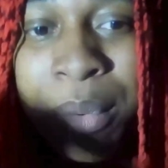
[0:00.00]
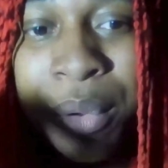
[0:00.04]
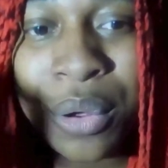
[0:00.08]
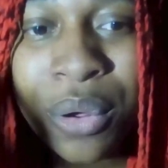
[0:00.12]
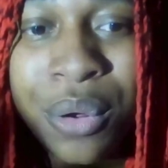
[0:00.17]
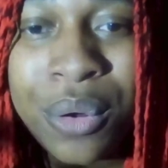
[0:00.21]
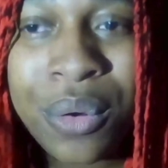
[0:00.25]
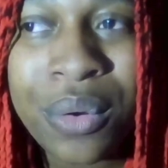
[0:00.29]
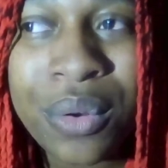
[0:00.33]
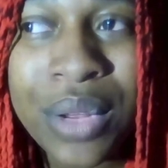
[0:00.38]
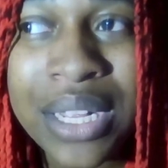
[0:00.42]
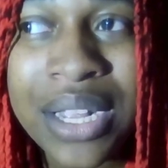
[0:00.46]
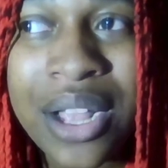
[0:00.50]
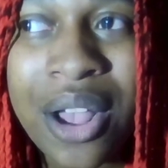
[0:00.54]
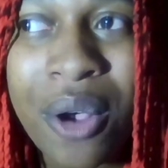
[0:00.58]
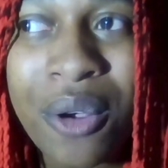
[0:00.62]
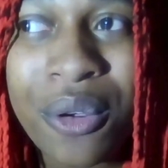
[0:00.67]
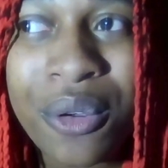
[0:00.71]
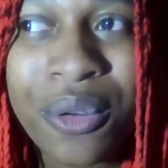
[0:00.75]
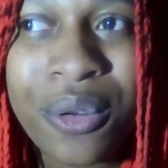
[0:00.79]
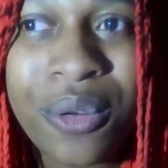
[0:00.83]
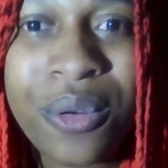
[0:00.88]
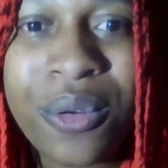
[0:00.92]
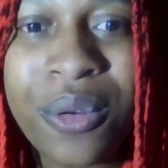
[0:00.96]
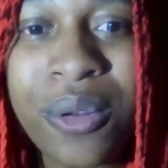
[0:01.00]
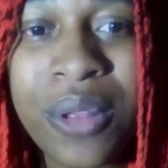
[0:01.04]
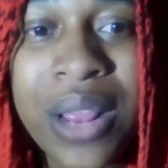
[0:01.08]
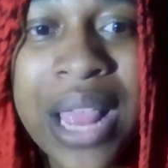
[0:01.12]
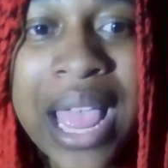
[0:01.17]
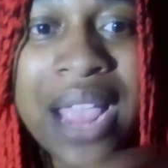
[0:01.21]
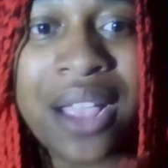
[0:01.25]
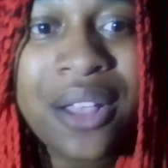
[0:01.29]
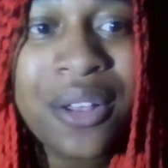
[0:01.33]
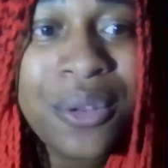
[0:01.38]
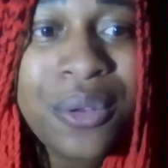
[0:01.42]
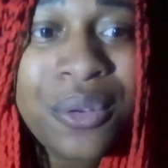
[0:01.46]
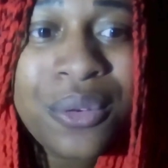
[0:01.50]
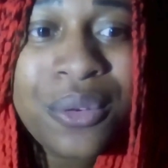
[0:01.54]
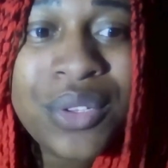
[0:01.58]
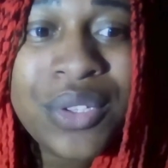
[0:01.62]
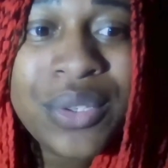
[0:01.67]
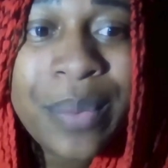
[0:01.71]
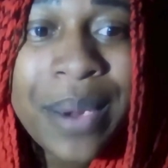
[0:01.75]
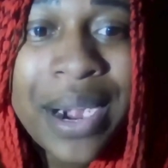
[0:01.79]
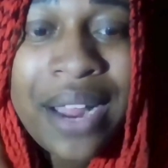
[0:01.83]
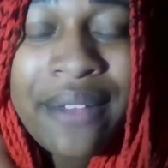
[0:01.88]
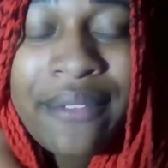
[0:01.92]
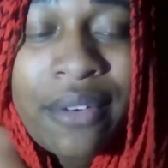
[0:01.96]
who, go Google, like, who's
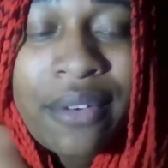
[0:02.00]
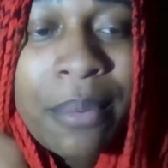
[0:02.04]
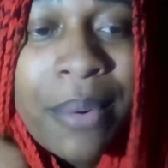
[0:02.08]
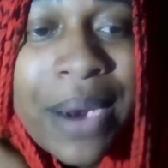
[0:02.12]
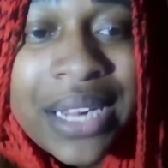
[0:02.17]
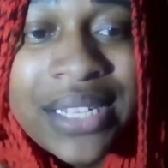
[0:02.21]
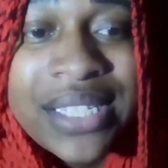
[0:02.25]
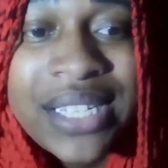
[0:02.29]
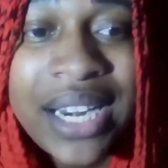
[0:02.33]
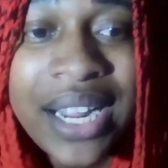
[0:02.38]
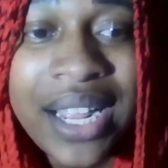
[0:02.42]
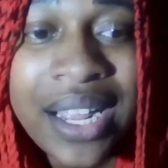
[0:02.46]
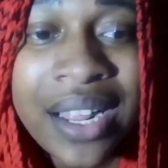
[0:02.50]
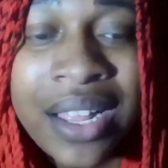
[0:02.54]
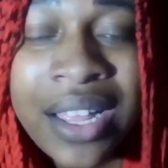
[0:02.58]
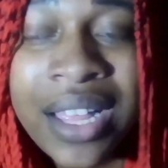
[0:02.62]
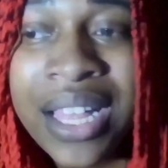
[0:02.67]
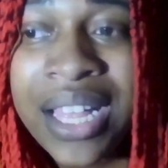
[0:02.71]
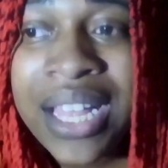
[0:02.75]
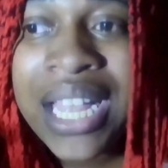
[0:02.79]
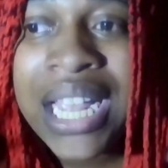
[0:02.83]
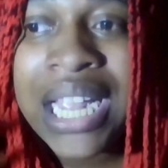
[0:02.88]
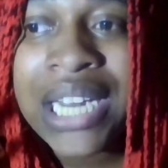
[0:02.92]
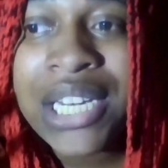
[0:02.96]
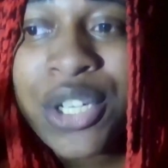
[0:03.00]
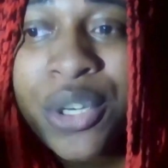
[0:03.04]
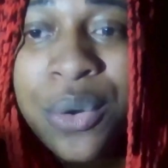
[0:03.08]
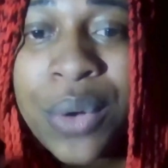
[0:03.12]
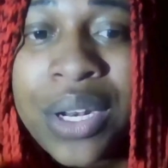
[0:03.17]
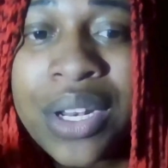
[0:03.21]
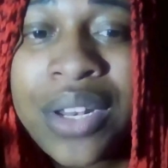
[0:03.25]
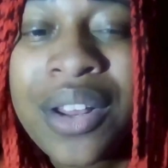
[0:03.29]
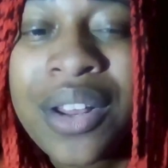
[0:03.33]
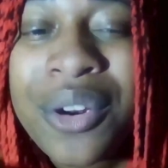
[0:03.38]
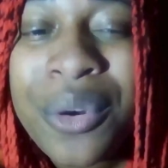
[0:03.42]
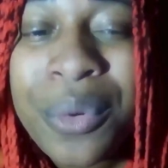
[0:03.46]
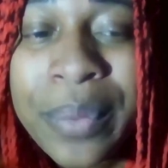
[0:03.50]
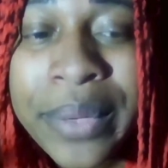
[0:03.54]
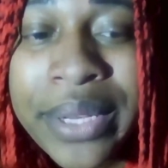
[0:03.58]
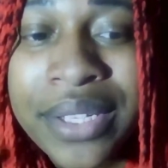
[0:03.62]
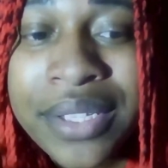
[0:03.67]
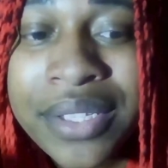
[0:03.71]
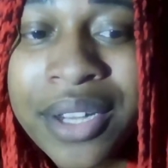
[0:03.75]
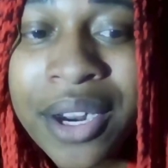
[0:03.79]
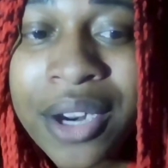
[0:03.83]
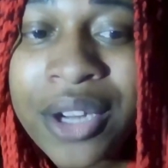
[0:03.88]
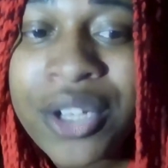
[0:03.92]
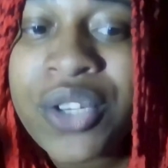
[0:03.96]
running for president and do a little
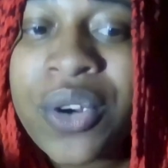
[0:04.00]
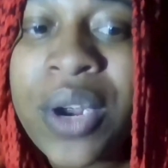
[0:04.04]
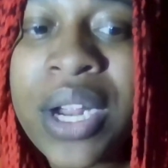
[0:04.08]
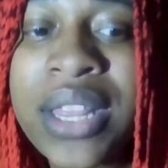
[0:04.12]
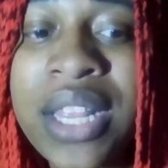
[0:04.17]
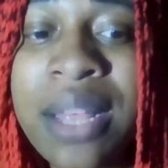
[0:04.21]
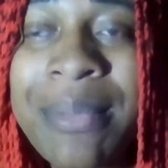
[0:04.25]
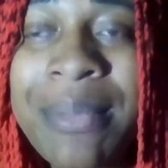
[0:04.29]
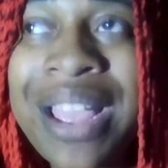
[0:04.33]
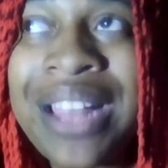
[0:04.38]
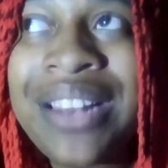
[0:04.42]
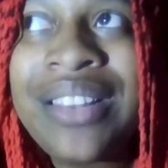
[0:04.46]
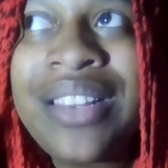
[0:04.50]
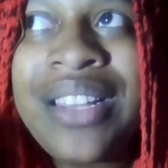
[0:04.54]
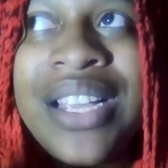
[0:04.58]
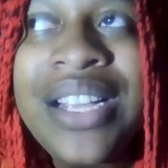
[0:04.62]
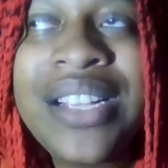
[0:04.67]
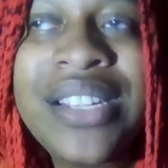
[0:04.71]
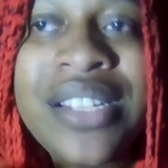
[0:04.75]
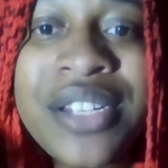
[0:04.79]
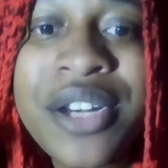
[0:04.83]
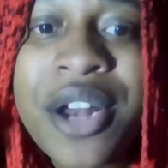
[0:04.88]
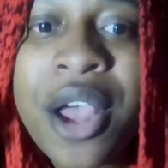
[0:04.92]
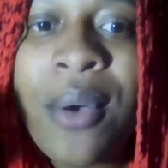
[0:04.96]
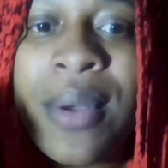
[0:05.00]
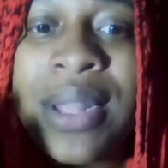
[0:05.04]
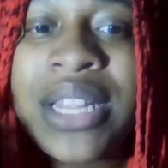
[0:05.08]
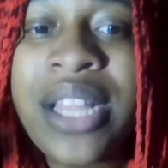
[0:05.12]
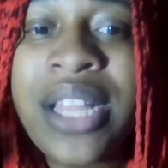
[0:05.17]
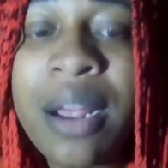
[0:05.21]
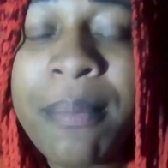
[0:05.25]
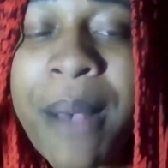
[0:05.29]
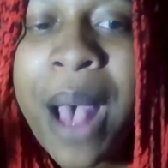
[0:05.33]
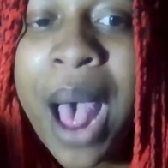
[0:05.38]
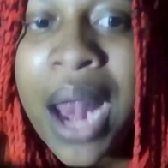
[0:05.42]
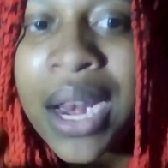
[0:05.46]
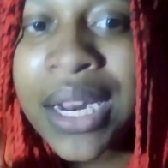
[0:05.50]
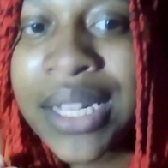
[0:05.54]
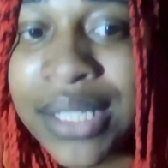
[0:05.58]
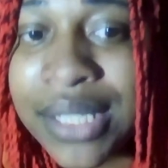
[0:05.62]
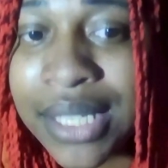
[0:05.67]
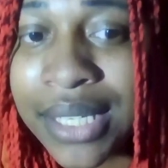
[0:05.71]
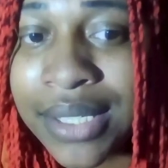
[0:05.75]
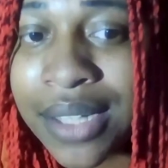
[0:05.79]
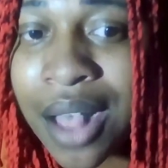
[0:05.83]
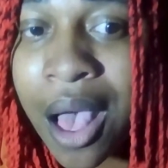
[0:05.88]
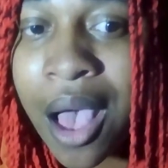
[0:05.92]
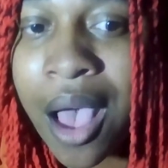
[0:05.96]
research on them? At least know what their
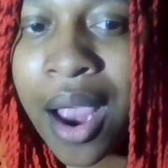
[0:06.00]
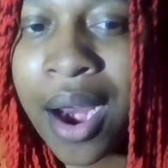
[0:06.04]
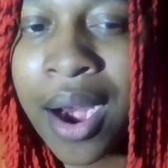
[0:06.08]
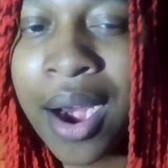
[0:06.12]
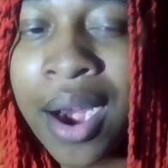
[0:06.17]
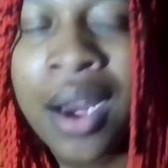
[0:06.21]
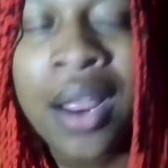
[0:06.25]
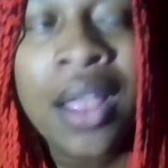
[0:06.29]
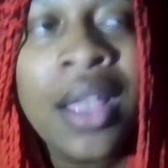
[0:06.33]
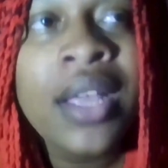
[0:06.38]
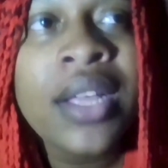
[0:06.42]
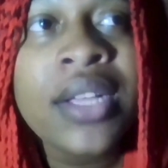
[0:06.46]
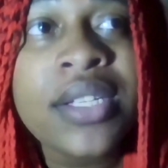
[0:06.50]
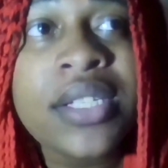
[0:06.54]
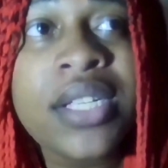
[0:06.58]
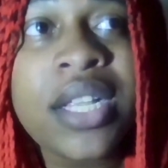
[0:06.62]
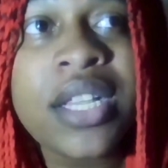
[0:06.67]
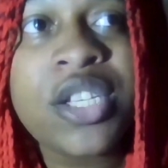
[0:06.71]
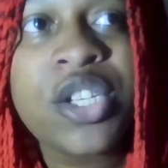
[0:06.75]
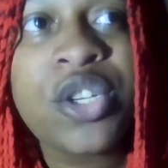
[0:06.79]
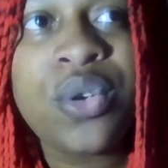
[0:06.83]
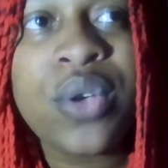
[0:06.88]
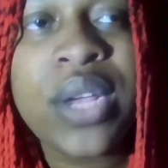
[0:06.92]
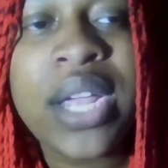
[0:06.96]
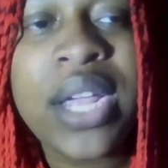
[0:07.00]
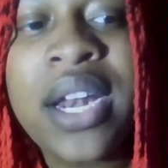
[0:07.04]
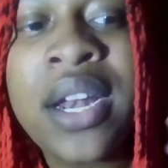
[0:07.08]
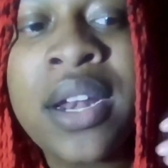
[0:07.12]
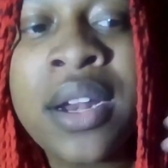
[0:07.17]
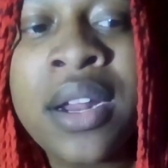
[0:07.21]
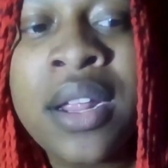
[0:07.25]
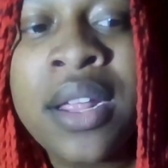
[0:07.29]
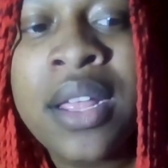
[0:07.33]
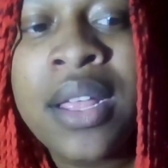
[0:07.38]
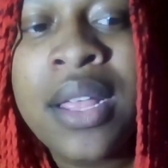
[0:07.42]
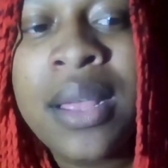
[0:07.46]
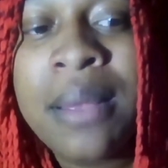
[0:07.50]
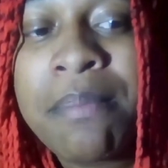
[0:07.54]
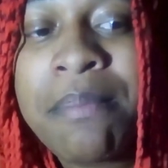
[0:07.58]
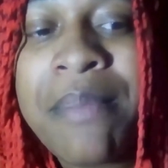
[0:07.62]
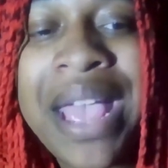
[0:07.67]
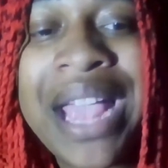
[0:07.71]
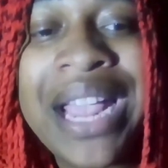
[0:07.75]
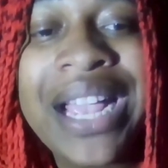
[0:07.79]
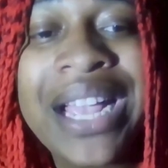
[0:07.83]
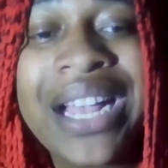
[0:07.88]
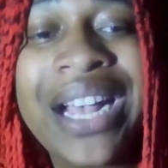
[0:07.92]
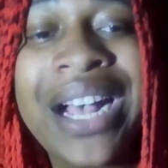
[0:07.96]
policies are so that you can
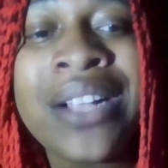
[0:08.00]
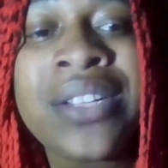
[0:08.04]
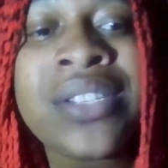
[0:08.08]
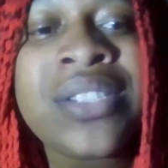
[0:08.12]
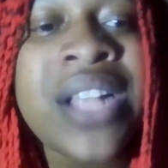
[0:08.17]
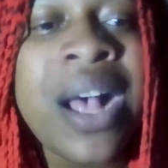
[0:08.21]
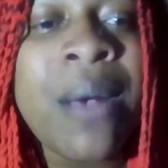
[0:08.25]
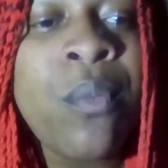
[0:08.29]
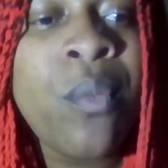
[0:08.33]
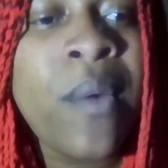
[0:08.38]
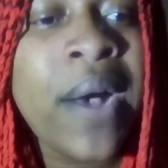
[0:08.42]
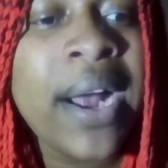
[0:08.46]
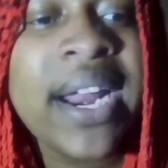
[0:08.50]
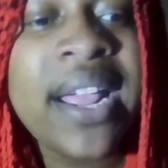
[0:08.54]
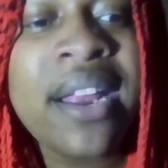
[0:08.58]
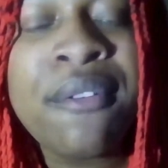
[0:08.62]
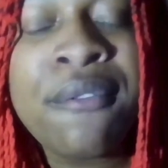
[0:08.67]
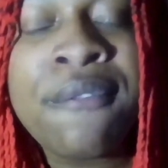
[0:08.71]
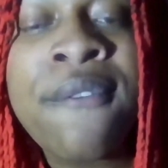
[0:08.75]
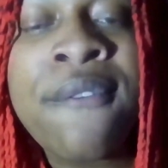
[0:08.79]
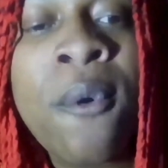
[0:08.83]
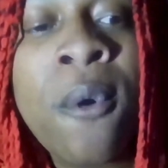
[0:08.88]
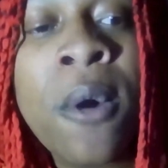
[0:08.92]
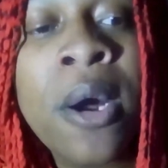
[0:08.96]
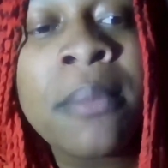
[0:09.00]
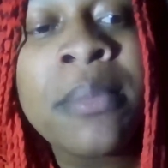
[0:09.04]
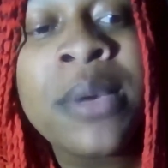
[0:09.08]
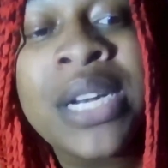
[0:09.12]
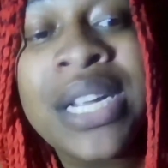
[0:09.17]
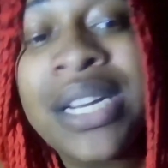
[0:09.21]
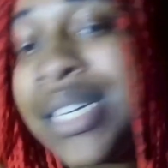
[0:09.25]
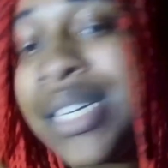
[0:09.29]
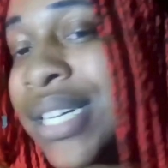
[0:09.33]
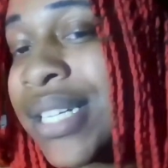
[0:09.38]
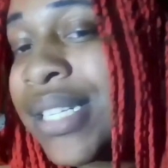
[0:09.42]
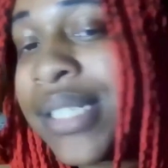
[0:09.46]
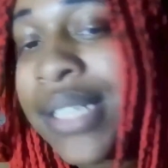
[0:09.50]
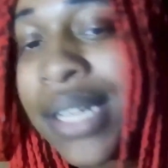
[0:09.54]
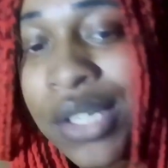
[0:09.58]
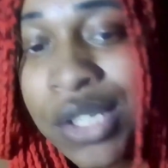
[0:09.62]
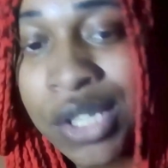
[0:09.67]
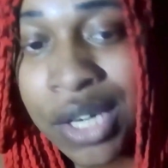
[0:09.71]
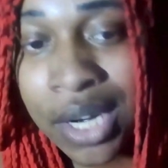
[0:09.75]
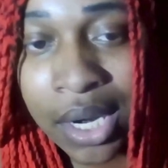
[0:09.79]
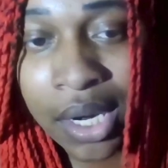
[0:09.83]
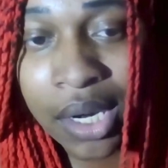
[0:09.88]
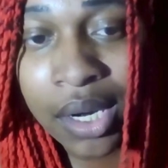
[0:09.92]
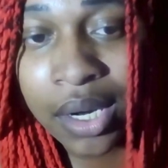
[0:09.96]
make a somewhat informed
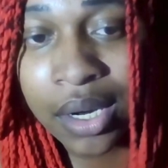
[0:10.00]
decision.